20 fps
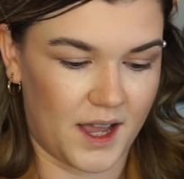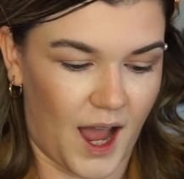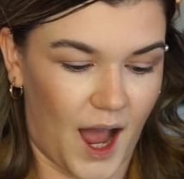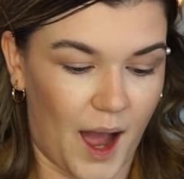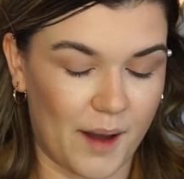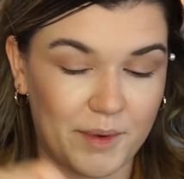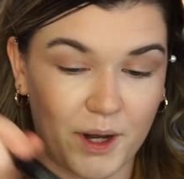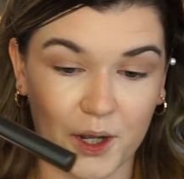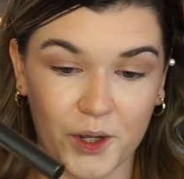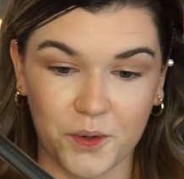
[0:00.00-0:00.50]

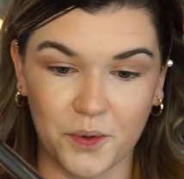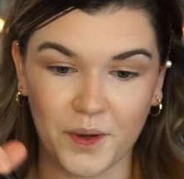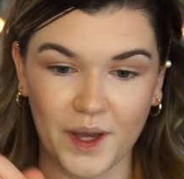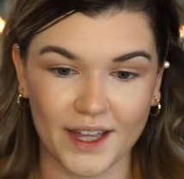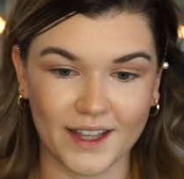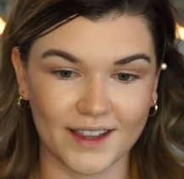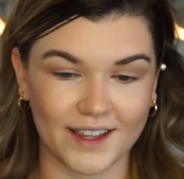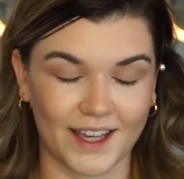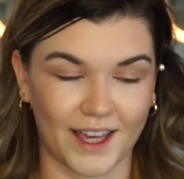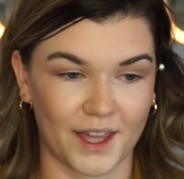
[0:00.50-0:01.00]
I'm gonna
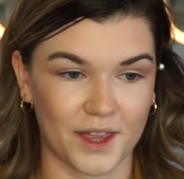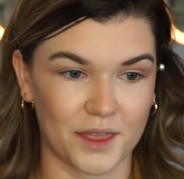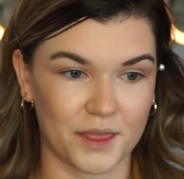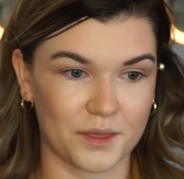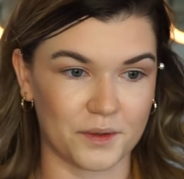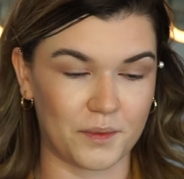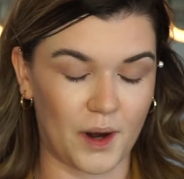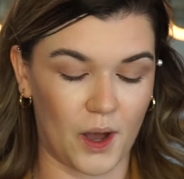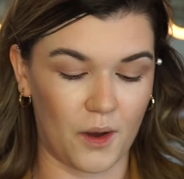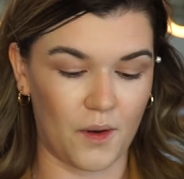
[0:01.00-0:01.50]
quickly
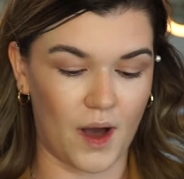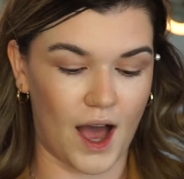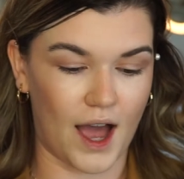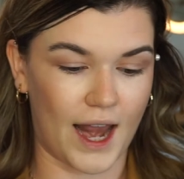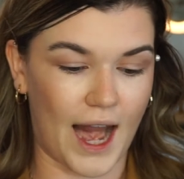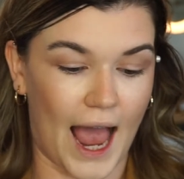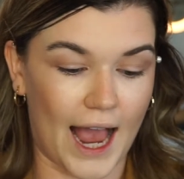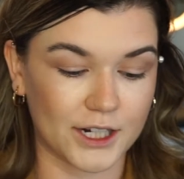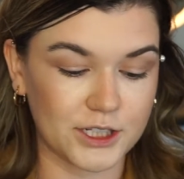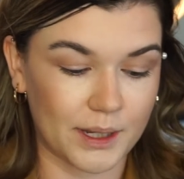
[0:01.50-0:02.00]
throw on,
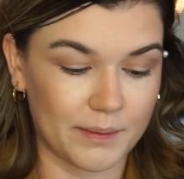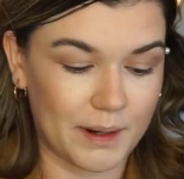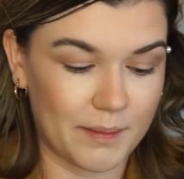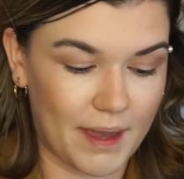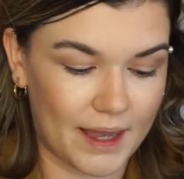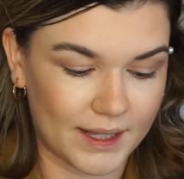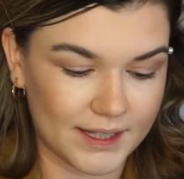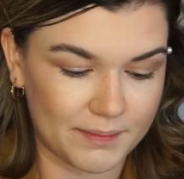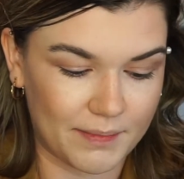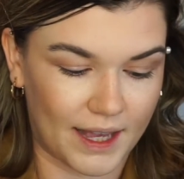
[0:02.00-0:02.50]
actually I'm gonna
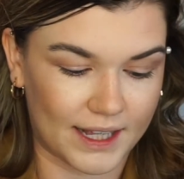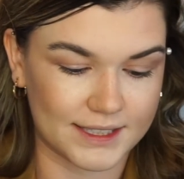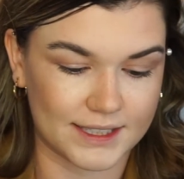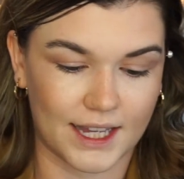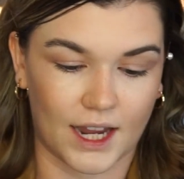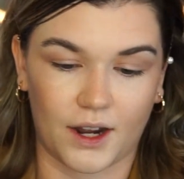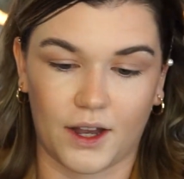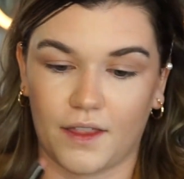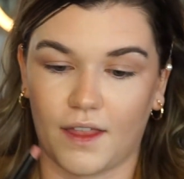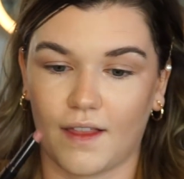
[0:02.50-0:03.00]
make some
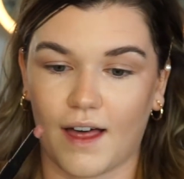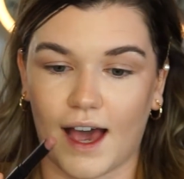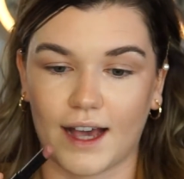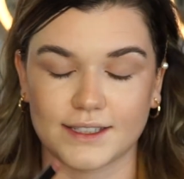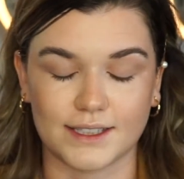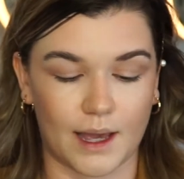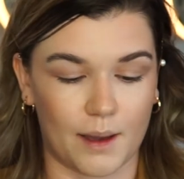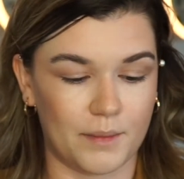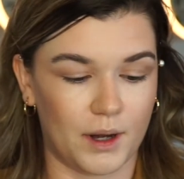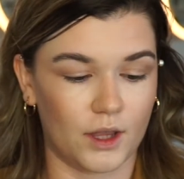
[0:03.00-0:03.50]
mascara the
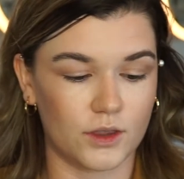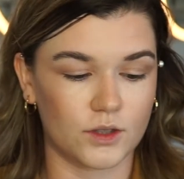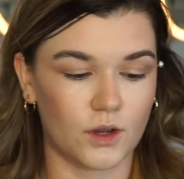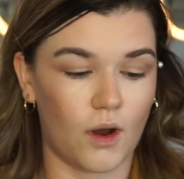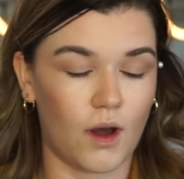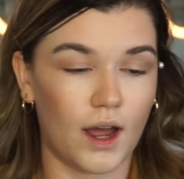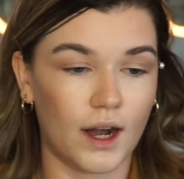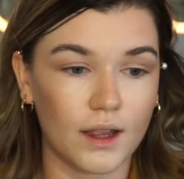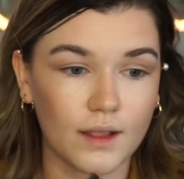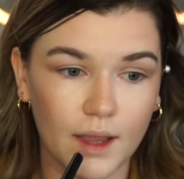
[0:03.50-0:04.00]
last. I'm gonna
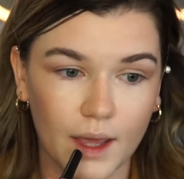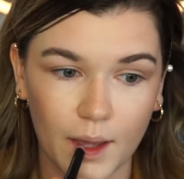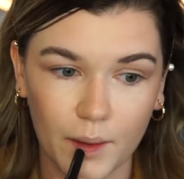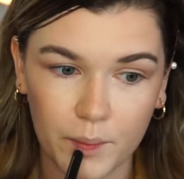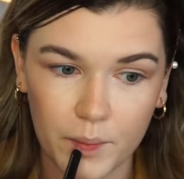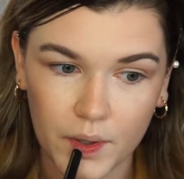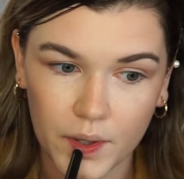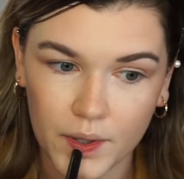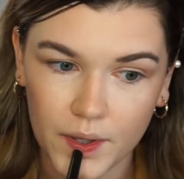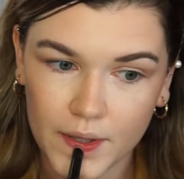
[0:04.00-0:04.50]
throw on a
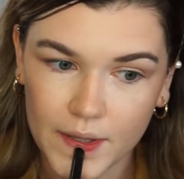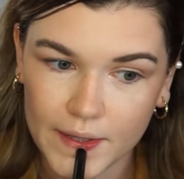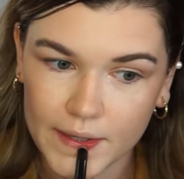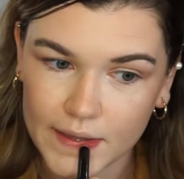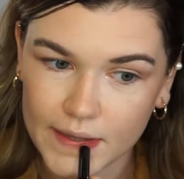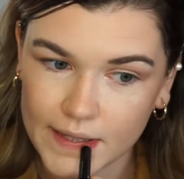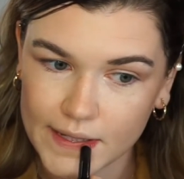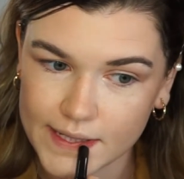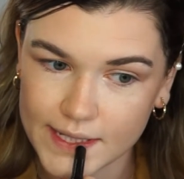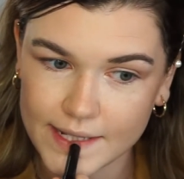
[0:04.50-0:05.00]
lip.
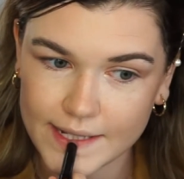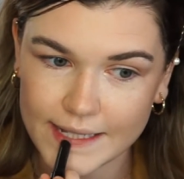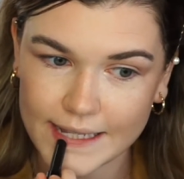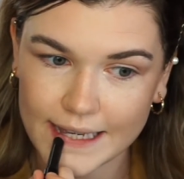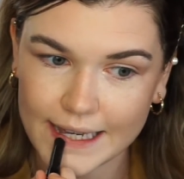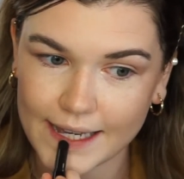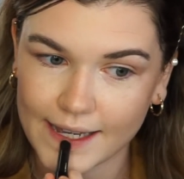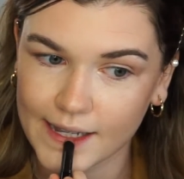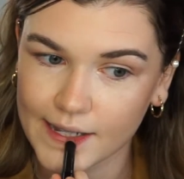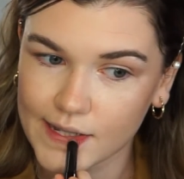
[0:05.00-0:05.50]
This is
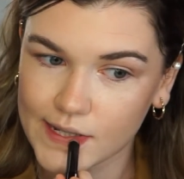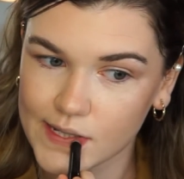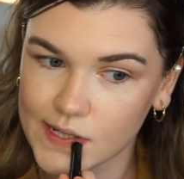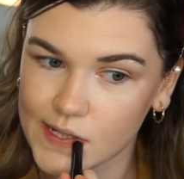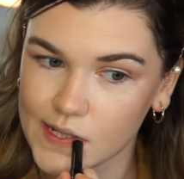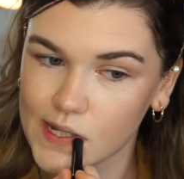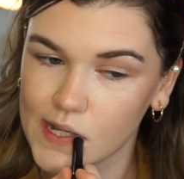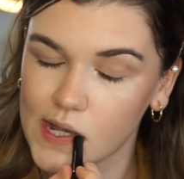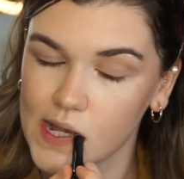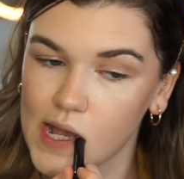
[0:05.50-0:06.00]
Hex.